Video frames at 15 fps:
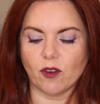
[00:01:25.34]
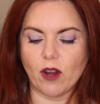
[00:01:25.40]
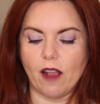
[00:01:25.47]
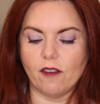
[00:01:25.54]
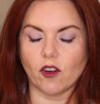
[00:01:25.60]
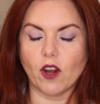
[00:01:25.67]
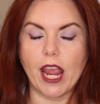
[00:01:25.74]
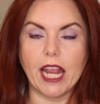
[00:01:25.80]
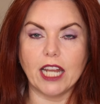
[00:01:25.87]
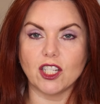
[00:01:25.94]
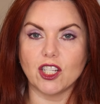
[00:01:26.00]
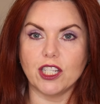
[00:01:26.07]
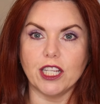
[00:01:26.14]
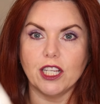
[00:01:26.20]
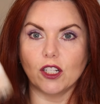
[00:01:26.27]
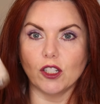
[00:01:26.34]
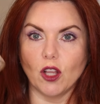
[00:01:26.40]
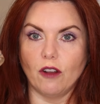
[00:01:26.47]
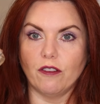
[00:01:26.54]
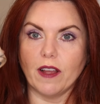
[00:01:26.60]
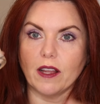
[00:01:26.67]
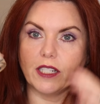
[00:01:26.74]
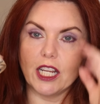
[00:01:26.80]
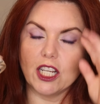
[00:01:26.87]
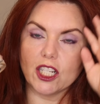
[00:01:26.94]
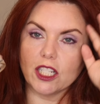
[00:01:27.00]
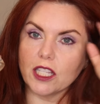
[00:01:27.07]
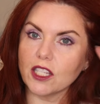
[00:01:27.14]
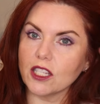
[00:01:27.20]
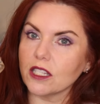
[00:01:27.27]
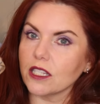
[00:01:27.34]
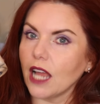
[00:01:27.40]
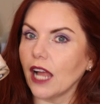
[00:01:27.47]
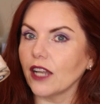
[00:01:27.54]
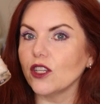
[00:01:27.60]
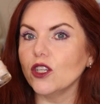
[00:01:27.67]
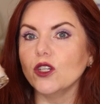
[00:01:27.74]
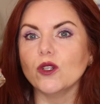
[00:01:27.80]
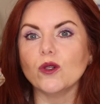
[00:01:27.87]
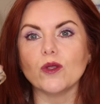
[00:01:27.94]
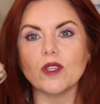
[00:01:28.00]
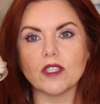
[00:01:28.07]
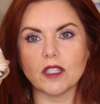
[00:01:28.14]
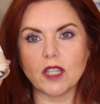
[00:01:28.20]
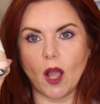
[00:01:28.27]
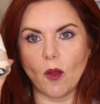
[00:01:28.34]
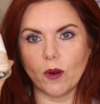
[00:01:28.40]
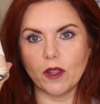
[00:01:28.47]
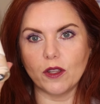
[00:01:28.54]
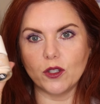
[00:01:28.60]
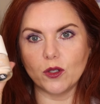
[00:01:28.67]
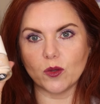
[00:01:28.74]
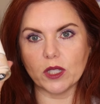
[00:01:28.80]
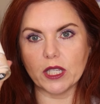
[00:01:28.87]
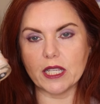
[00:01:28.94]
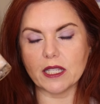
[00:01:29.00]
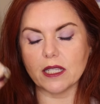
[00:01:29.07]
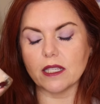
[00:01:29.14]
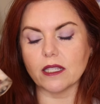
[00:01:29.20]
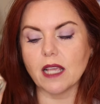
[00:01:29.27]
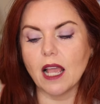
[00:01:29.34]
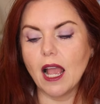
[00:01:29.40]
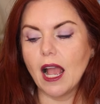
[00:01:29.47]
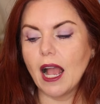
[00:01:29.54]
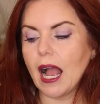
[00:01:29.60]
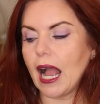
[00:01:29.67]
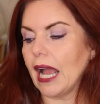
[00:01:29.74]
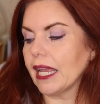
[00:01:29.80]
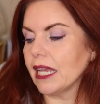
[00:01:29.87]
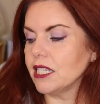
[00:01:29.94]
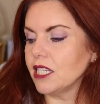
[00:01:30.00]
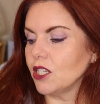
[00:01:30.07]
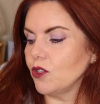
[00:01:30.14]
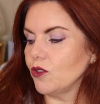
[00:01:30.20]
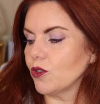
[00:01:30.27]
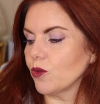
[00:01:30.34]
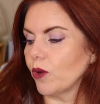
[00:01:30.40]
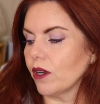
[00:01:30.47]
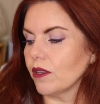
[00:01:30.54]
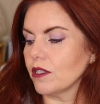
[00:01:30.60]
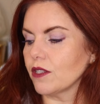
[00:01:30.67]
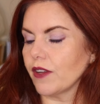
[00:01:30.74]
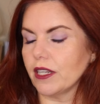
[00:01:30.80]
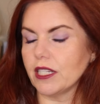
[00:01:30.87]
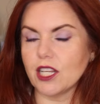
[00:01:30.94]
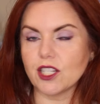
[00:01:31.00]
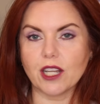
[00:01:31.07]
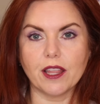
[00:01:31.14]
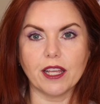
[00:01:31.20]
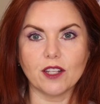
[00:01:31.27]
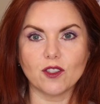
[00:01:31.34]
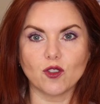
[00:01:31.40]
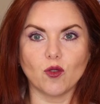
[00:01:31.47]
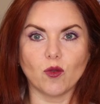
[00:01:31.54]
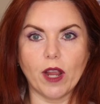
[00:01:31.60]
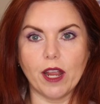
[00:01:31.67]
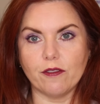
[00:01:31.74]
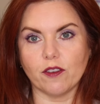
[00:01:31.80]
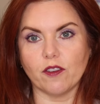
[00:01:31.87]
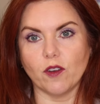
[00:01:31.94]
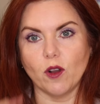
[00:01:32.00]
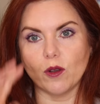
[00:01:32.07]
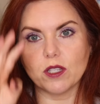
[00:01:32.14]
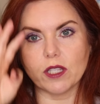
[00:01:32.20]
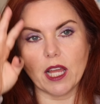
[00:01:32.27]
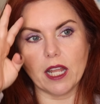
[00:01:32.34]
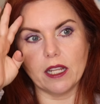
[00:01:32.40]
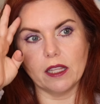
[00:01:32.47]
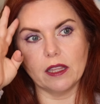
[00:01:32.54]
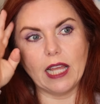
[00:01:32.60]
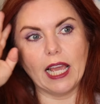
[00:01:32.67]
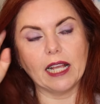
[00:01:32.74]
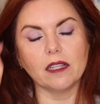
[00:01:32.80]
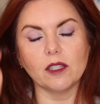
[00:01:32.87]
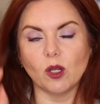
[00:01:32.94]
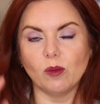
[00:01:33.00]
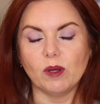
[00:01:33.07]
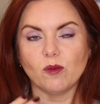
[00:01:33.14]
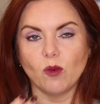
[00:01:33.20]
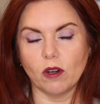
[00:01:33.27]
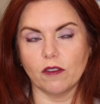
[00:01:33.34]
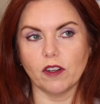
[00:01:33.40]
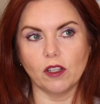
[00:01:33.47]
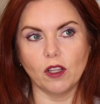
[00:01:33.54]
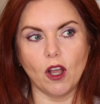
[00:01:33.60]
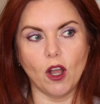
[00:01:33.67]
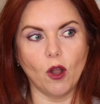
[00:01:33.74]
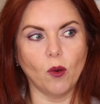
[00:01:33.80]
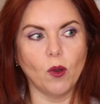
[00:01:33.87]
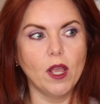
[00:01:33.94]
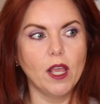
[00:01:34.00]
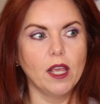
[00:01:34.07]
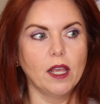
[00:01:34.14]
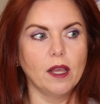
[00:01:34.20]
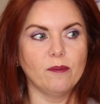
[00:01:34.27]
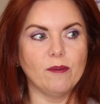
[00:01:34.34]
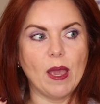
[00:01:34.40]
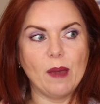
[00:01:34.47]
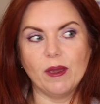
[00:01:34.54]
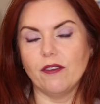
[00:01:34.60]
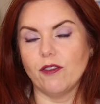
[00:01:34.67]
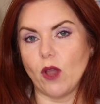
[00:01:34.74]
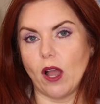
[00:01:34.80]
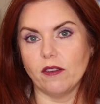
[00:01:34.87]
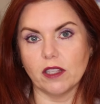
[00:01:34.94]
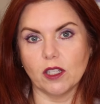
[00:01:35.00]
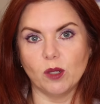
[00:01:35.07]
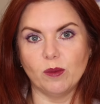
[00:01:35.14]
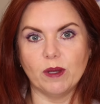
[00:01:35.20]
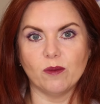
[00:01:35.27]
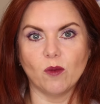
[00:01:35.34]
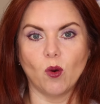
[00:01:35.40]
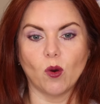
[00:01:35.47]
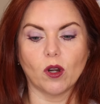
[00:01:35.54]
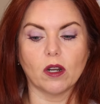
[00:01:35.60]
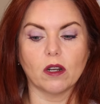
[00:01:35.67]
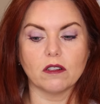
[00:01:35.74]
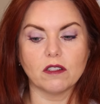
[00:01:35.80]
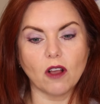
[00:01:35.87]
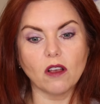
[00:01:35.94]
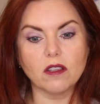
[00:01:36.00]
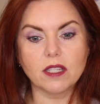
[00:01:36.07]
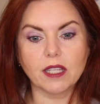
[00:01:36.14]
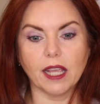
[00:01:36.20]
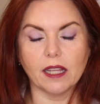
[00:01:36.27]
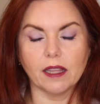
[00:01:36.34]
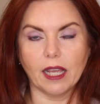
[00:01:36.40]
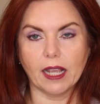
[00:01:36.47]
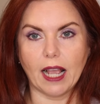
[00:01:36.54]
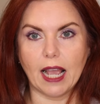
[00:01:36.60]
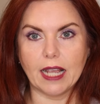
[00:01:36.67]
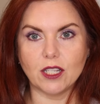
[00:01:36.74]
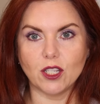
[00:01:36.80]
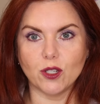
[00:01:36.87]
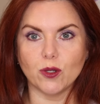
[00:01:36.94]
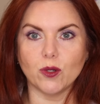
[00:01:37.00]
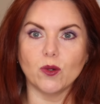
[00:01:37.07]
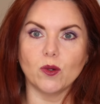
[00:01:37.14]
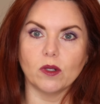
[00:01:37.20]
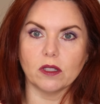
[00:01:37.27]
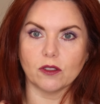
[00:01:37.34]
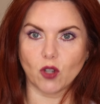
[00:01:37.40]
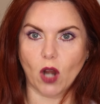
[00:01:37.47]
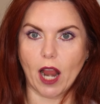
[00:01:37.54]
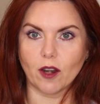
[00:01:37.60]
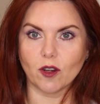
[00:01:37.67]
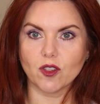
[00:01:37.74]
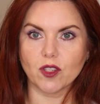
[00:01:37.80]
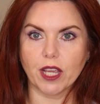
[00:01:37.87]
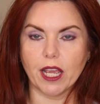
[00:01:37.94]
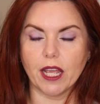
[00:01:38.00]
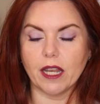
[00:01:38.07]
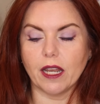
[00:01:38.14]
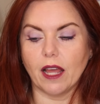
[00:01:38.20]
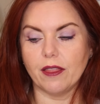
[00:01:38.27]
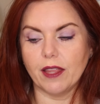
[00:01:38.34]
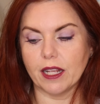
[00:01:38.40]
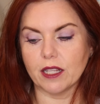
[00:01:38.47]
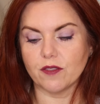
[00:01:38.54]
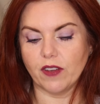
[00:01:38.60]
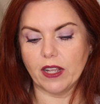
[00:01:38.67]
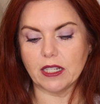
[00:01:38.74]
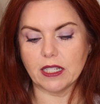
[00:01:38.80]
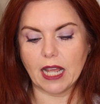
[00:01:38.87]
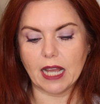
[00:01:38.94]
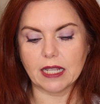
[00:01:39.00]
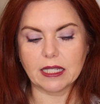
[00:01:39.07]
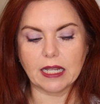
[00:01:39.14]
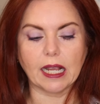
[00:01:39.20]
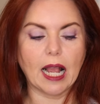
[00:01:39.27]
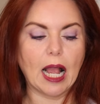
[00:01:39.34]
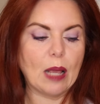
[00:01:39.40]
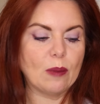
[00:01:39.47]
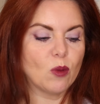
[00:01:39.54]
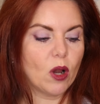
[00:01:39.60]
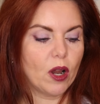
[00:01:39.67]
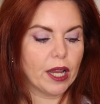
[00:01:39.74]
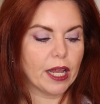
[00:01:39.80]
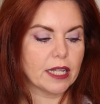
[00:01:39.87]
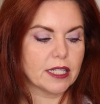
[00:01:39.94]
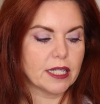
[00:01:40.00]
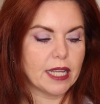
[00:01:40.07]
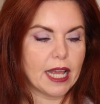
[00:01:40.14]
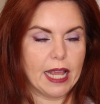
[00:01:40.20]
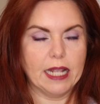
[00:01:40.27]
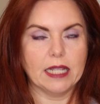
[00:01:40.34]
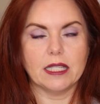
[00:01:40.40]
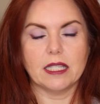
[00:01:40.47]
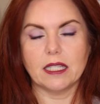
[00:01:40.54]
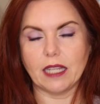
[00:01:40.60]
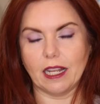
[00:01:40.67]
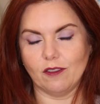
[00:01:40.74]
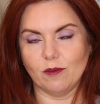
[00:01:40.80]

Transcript: Forever HD Glow Foundation. This is not new. This is not one of the new releases. I continue to wear this foundation. I think it's great for folks that like a little bit more of a glow. Maybe if you have a little bit more dull skin like I do, drier skin, I think it's fantastic. I'm wearing it today instead